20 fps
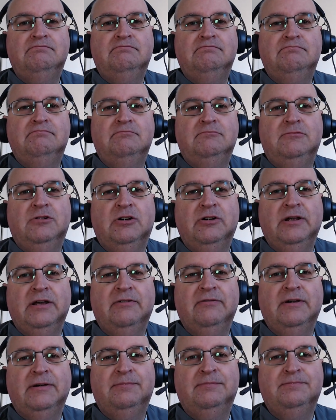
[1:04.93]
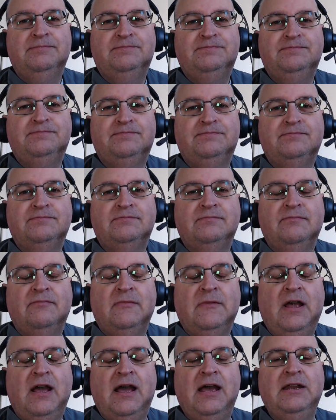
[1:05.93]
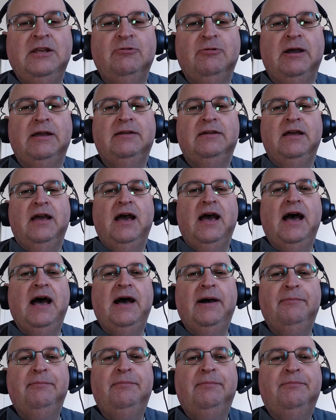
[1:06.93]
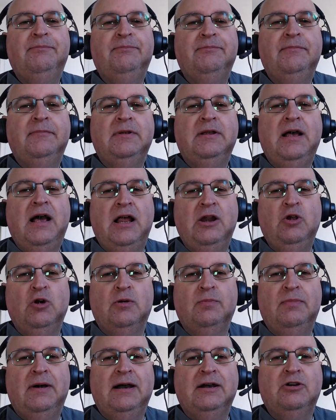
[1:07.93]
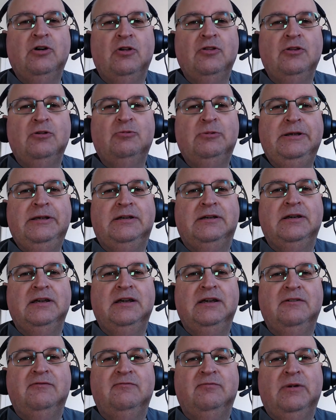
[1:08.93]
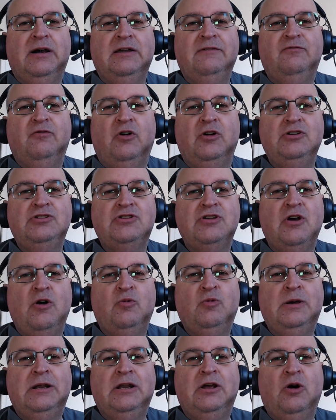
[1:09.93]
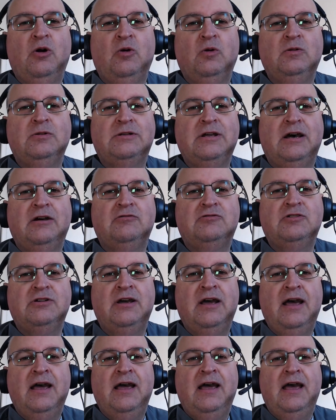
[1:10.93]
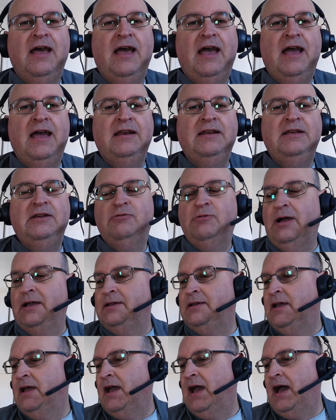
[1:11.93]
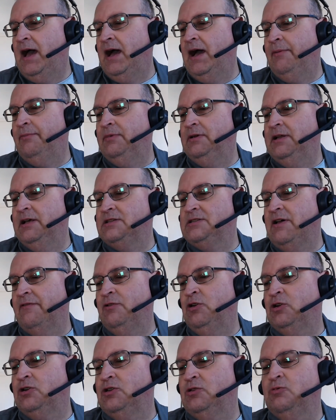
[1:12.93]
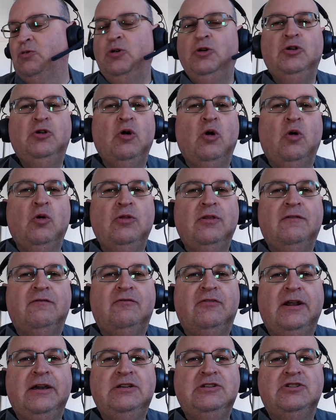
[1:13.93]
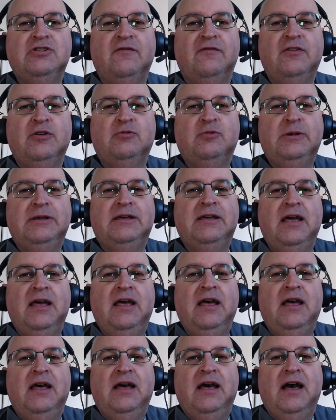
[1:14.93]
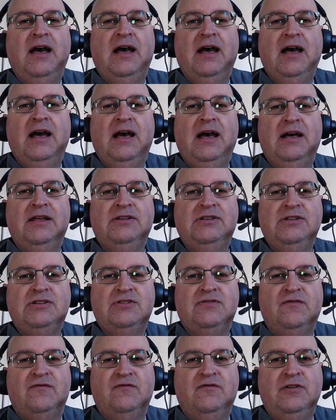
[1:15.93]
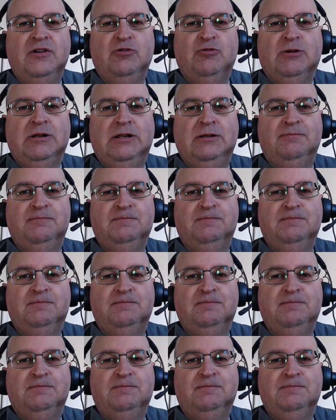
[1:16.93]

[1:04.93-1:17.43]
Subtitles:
Whatever. Anyway, I look back on the week if my voice will hold out. Anyway, let's have a look at the word or the phrase of the week. And it's fuel.